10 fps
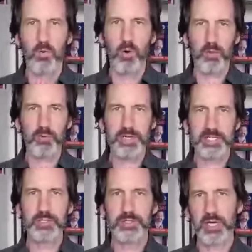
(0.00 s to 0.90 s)
What we're
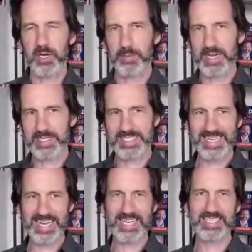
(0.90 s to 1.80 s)
going to talk about
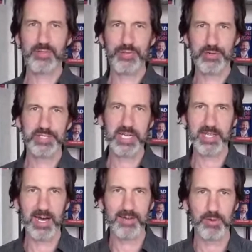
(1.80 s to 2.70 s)
today's Thursday
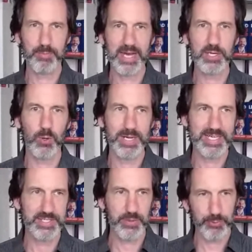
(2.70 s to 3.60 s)
Live with Michael
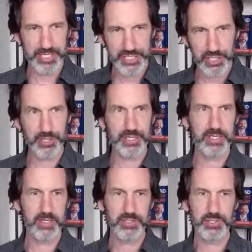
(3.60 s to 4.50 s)
is
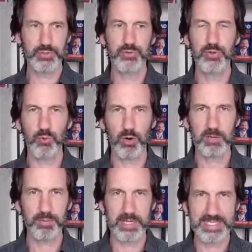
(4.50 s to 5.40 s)
returning to the
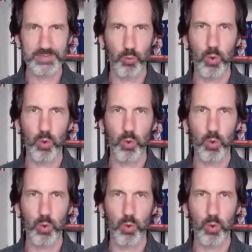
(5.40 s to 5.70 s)
workplace.